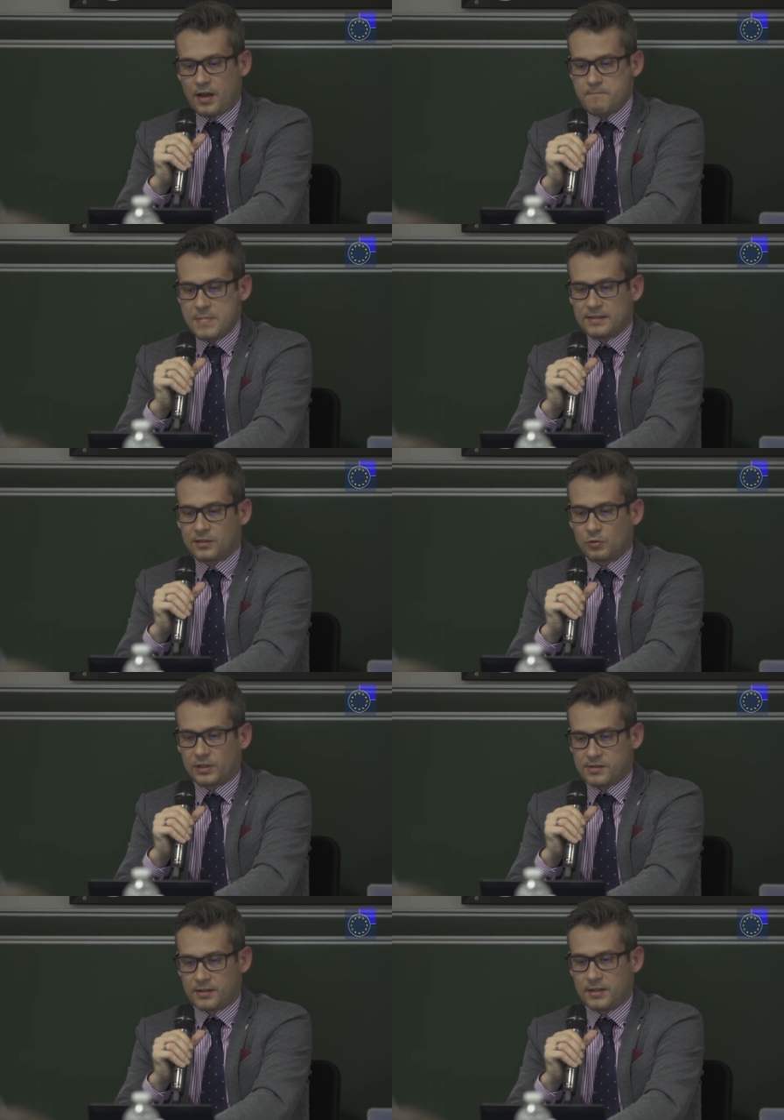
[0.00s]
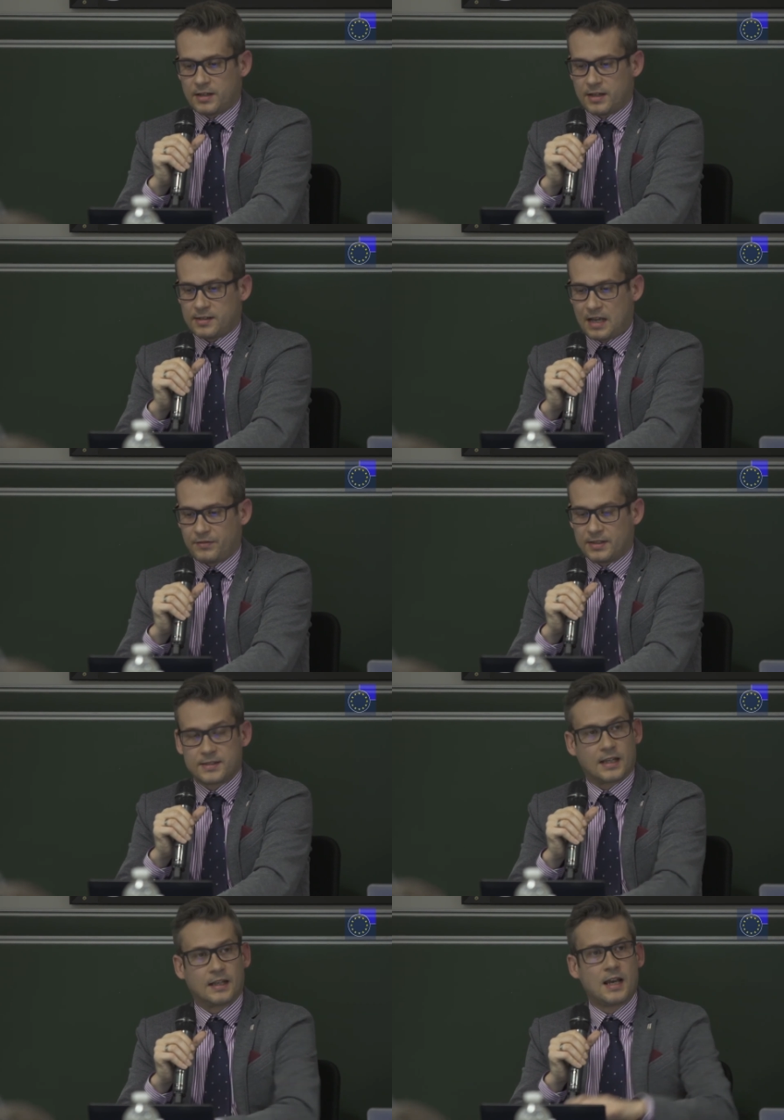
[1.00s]

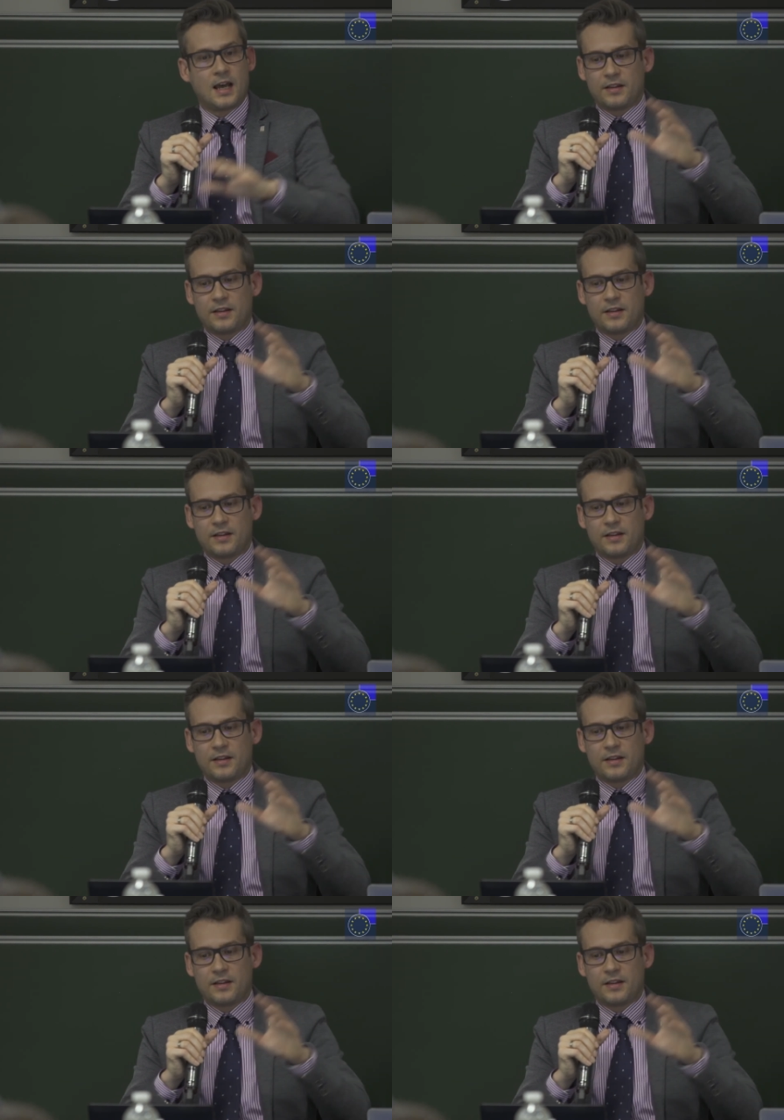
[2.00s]
mid-2017.